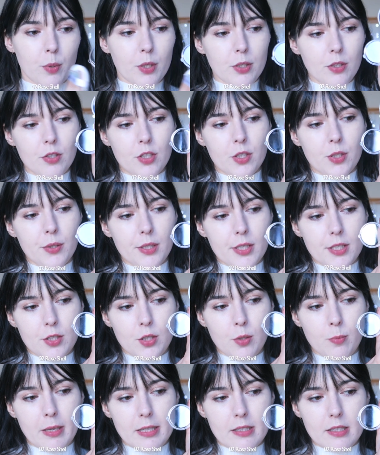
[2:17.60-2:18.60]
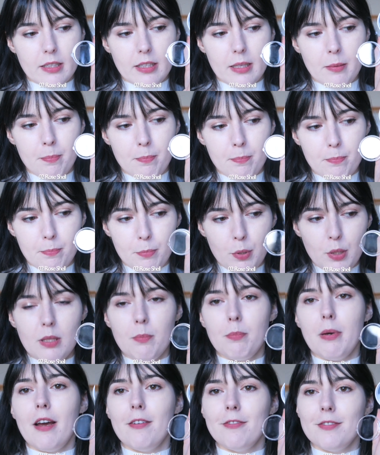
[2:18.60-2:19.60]
what you do is you basically put the
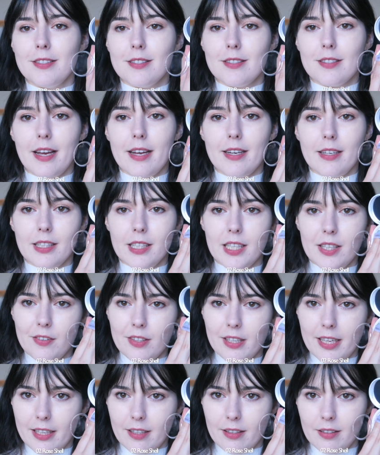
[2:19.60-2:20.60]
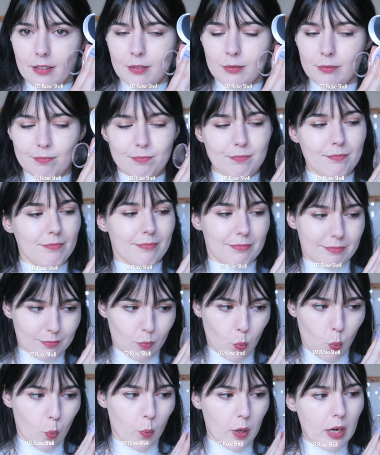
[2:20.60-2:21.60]
puff inside and give it like a little
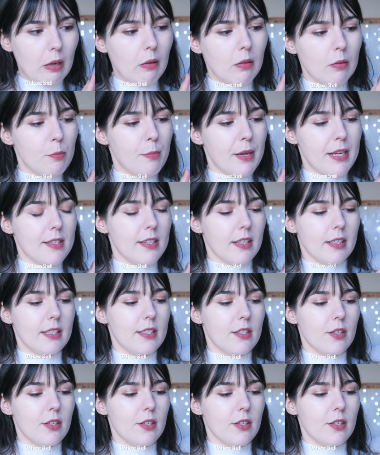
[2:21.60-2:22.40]
wiggle basically.